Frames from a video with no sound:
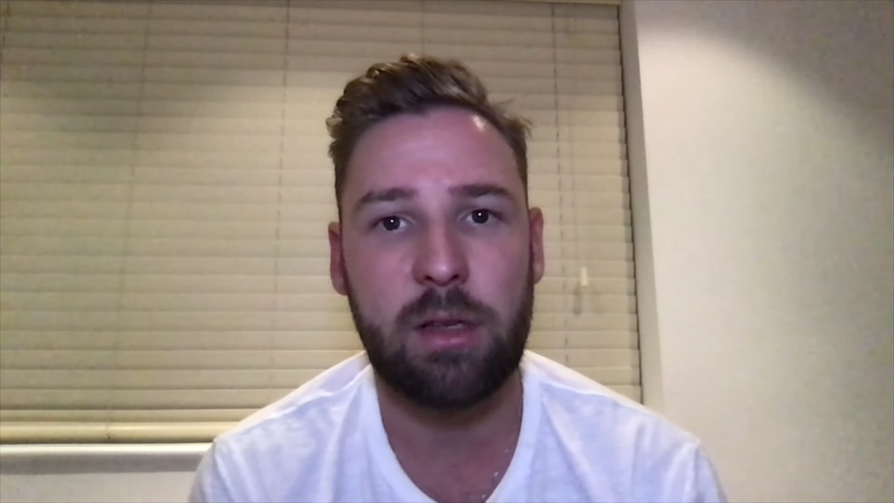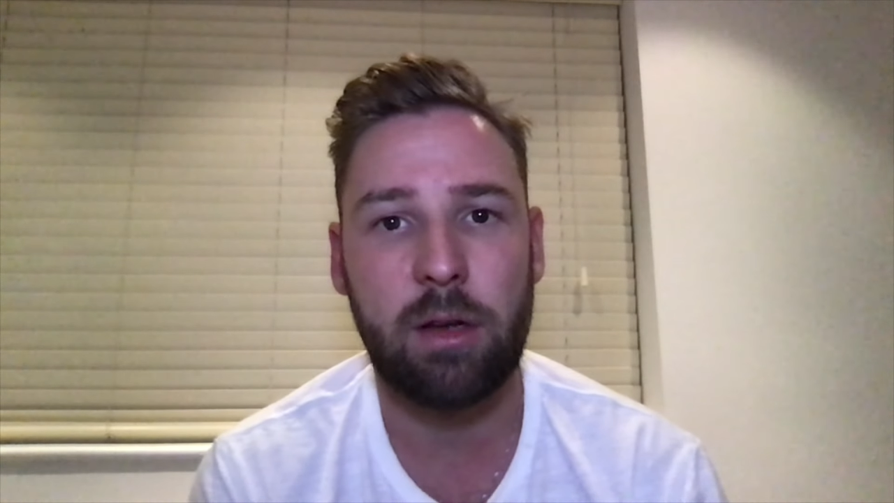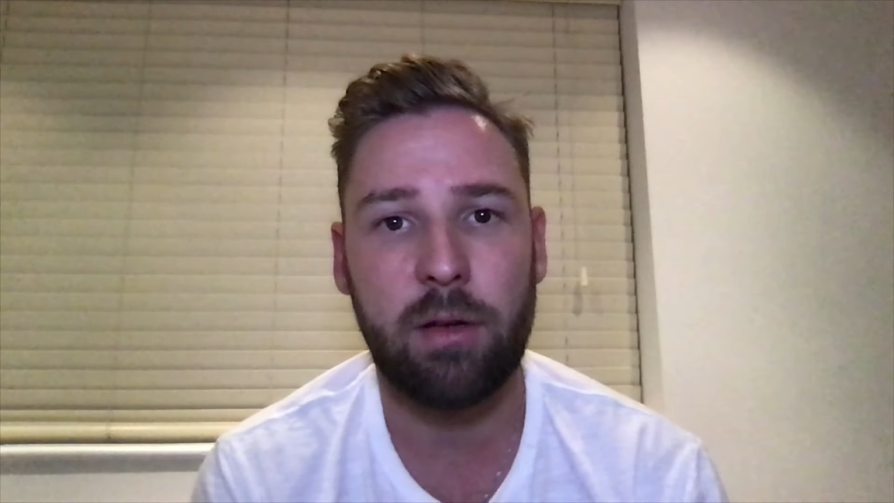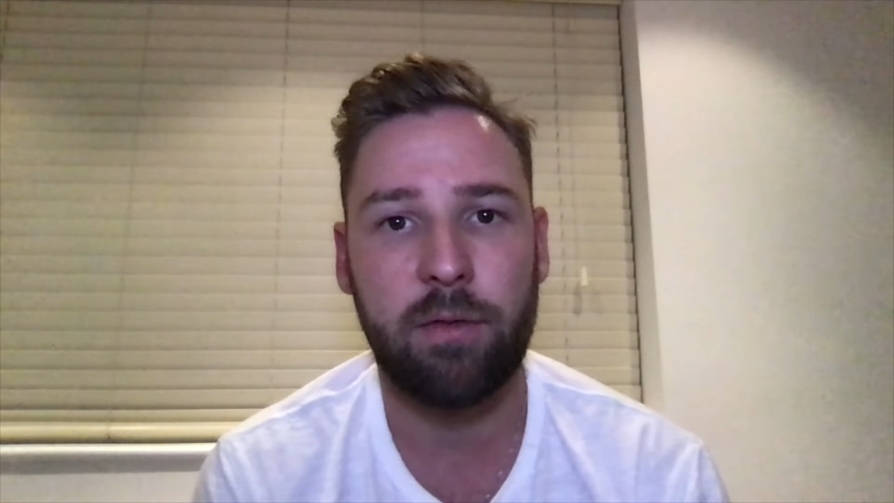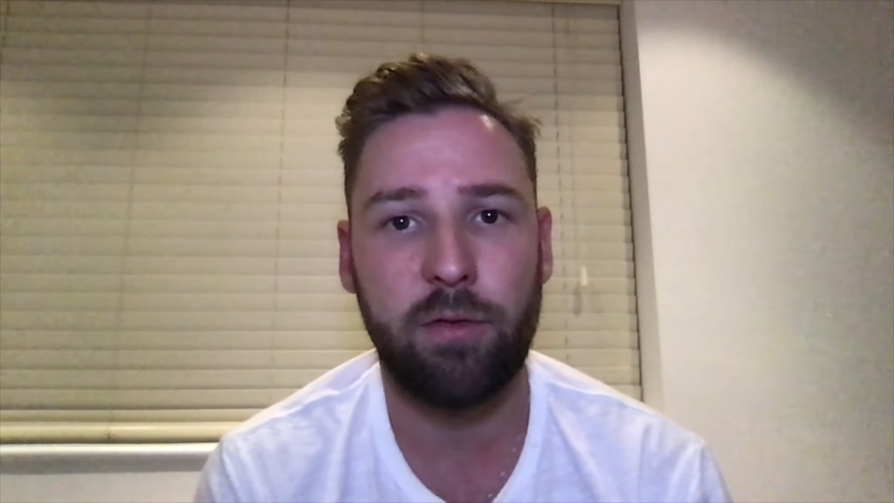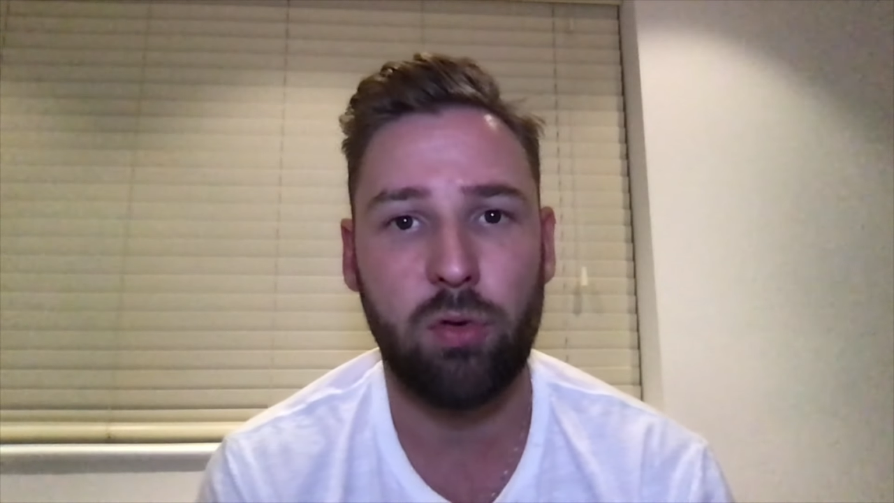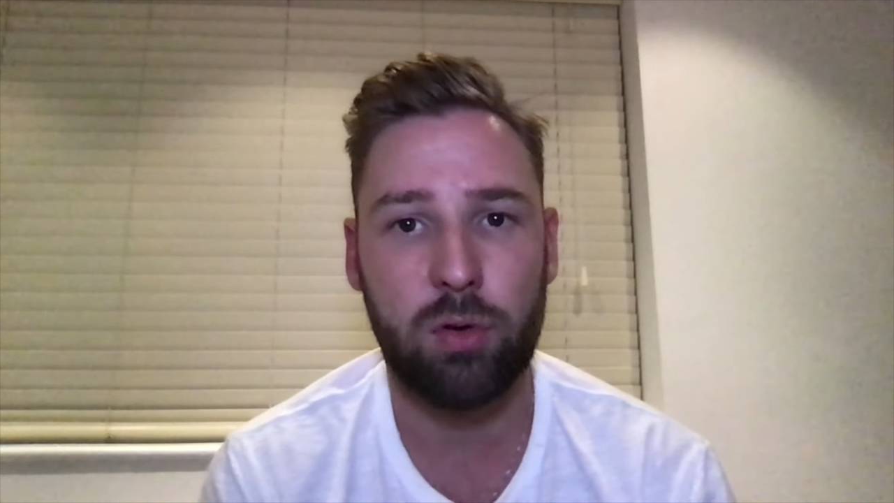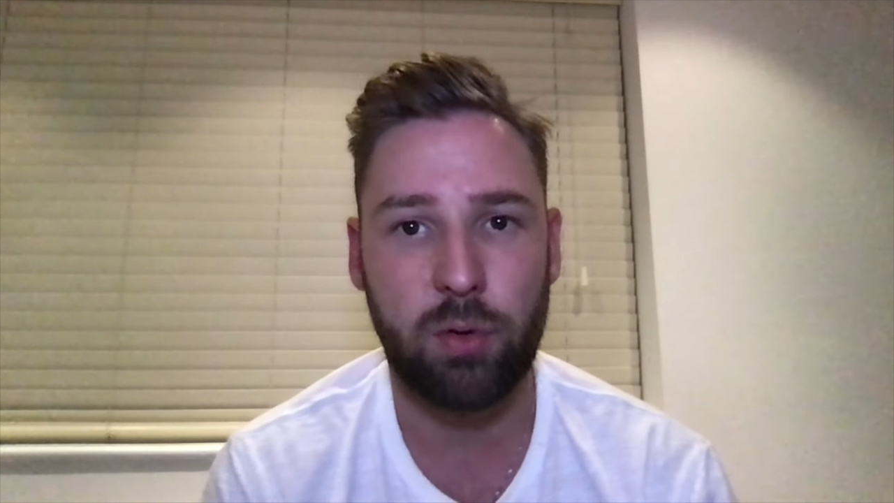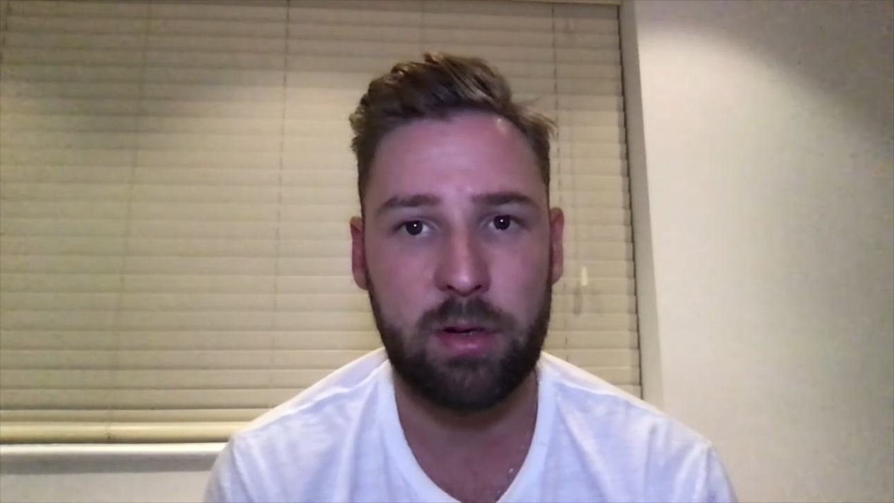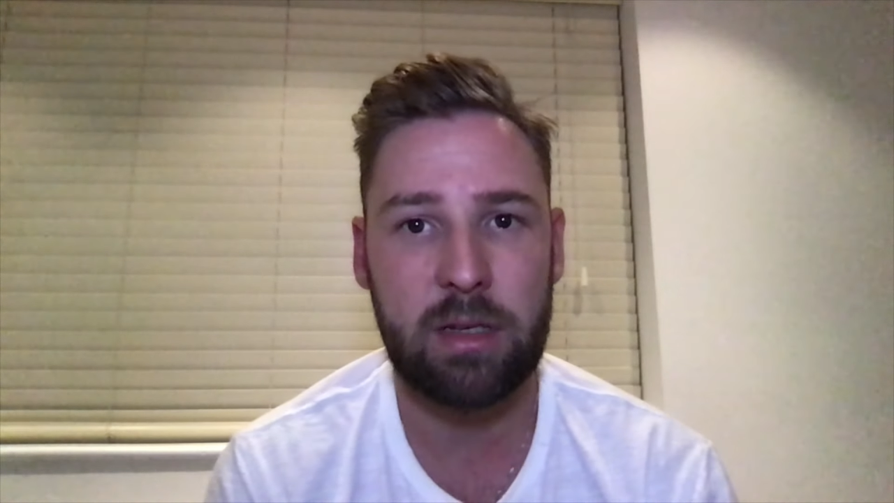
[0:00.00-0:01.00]
the floor
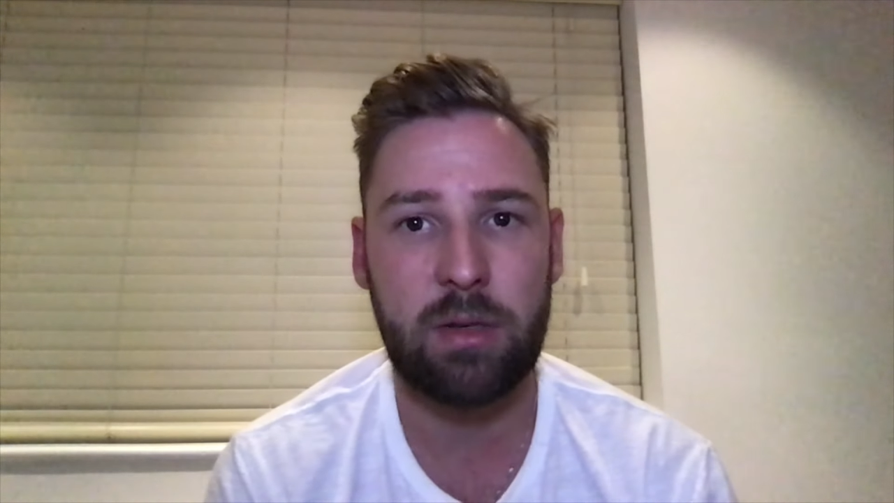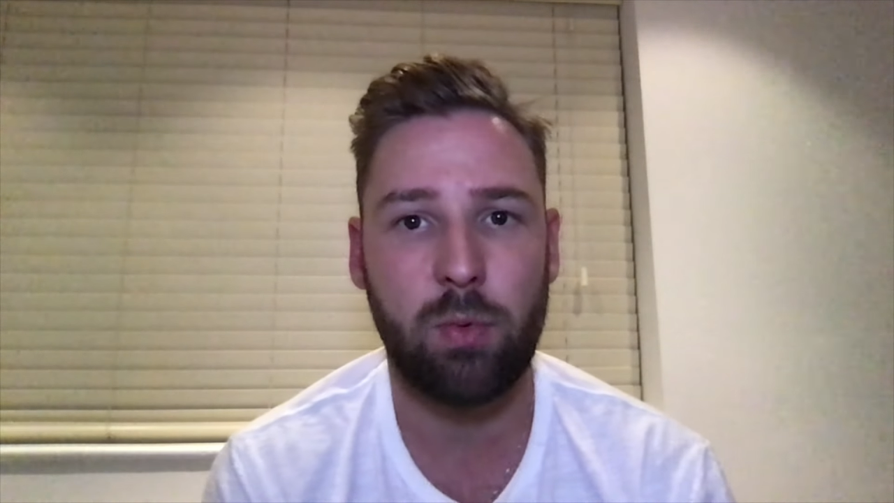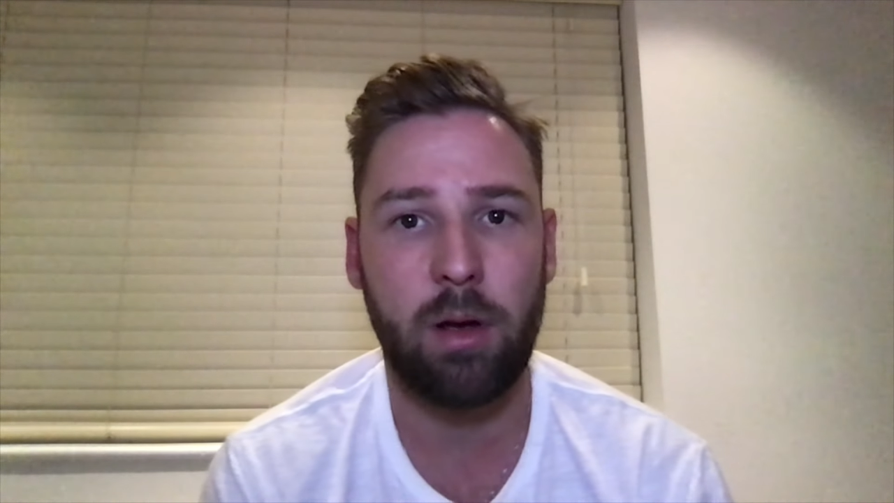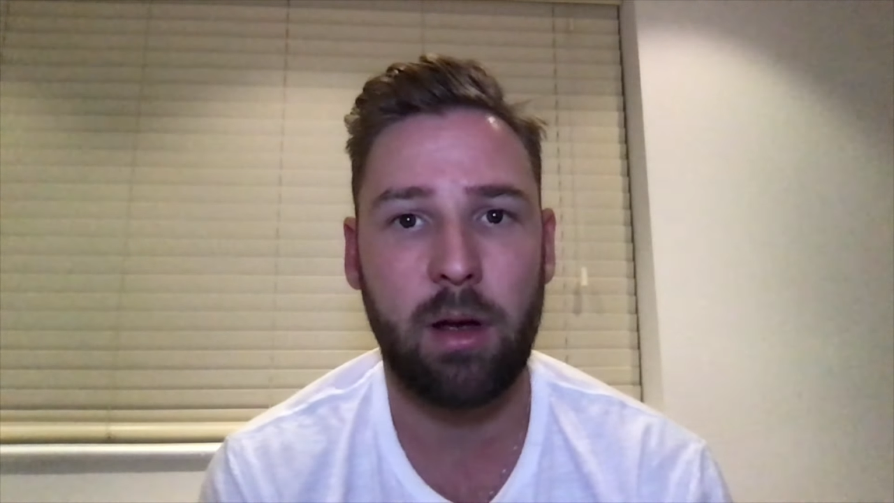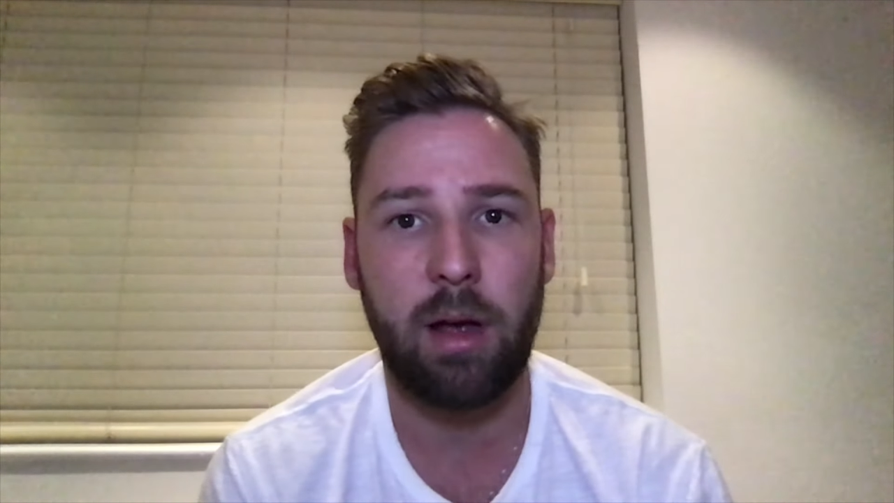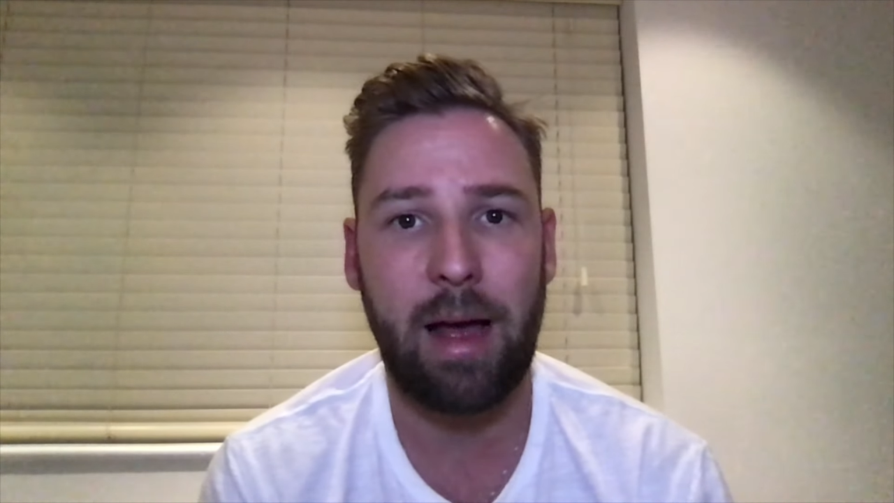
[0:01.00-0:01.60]
joists were